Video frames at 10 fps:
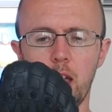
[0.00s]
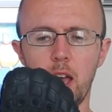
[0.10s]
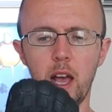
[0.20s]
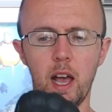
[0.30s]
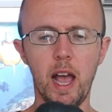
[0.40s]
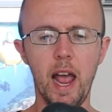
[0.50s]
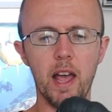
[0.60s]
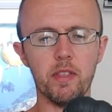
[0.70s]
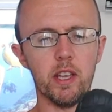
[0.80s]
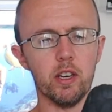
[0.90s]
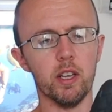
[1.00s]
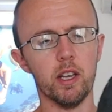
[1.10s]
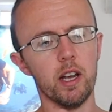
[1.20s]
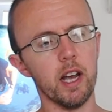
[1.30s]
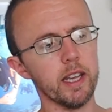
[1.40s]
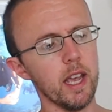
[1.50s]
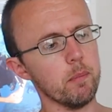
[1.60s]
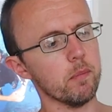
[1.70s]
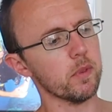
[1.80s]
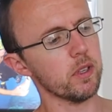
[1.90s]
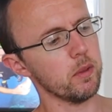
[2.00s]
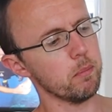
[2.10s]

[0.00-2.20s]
and then again,